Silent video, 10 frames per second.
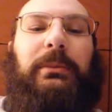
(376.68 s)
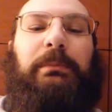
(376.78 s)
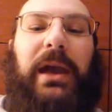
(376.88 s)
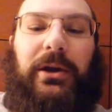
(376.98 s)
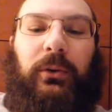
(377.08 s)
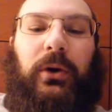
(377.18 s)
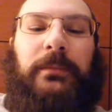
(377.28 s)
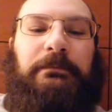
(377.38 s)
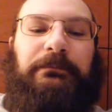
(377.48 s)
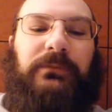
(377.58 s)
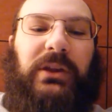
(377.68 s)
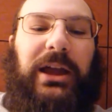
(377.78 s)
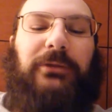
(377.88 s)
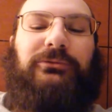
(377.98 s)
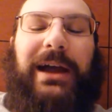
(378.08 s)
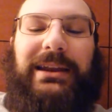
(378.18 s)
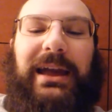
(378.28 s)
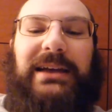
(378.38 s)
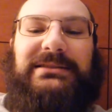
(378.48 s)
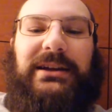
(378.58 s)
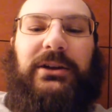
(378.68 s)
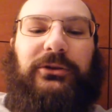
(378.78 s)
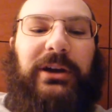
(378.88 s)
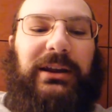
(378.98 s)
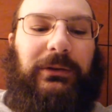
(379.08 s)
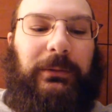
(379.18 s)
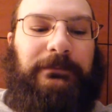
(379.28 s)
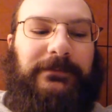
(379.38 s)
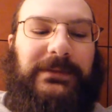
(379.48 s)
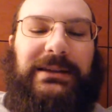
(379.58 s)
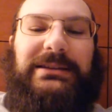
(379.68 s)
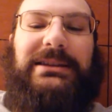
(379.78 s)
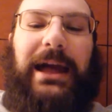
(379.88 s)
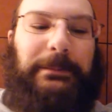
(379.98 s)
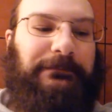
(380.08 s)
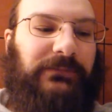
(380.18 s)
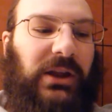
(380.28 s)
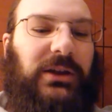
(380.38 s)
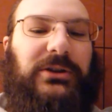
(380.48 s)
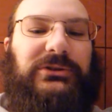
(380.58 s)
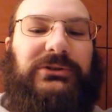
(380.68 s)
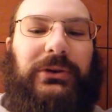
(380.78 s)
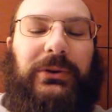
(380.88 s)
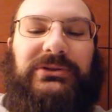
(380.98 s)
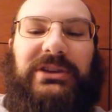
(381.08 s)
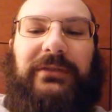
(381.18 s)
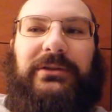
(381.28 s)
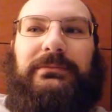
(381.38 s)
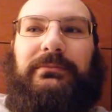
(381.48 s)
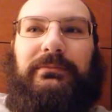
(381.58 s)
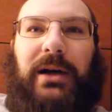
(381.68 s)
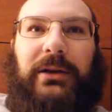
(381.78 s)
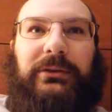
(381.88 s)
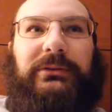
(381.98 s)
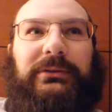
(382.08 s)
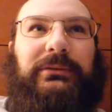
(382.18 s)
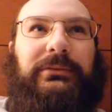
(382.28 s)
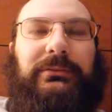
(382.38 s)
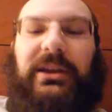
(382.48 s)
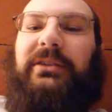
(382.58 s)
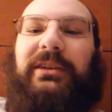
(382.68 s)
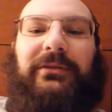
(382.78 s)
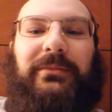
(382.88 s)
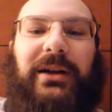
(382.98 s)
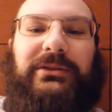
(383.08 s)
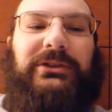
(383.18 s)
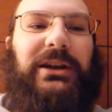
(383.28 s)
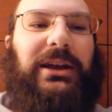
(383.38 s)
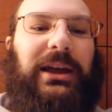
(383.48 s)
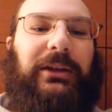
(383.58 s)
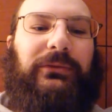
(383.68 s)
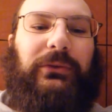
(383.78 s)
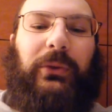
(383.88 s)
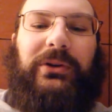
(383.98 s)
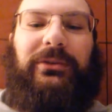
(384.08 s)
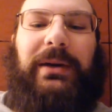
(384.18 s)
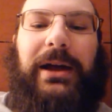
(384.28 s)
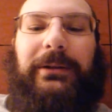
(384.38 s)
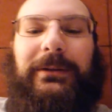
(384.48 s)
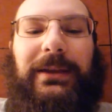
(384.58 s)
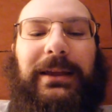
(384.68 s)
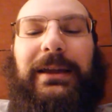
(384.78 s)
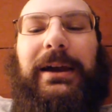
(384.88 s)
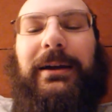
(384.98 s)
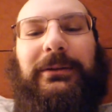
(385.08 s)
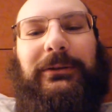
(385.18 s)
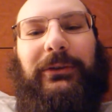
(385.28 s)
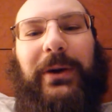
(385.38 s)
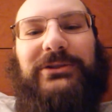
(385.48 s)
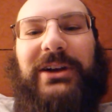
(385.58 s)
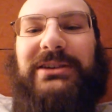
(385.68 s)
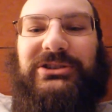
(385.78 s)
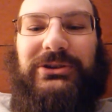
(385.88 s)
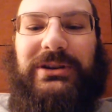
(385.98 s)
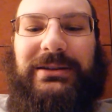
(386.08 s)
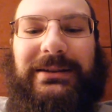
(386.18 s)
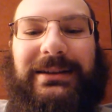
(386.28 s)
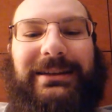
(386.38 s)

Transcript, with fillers: Beorn, and Radagast on a Great Eagle. Yeah. So seven models. Yeah, seven models. And for Lords of Battle, yeah. So I tried shooting,